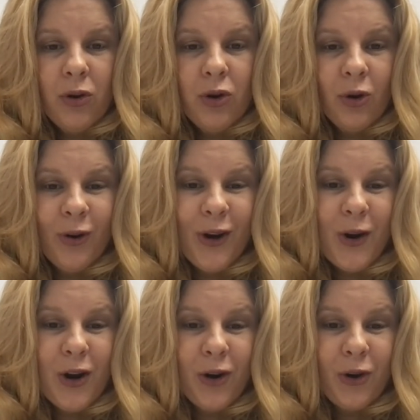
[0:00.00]

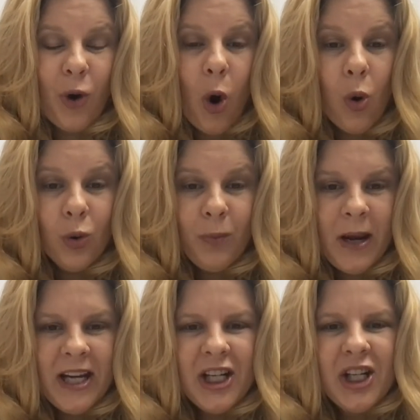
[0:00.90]
your own
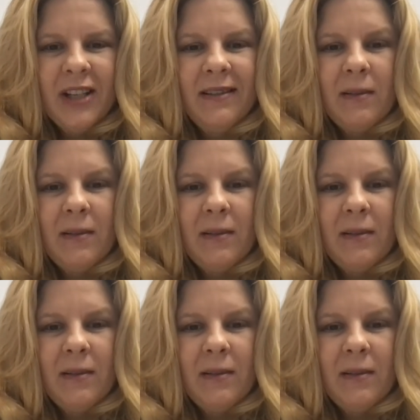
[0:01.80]
patients,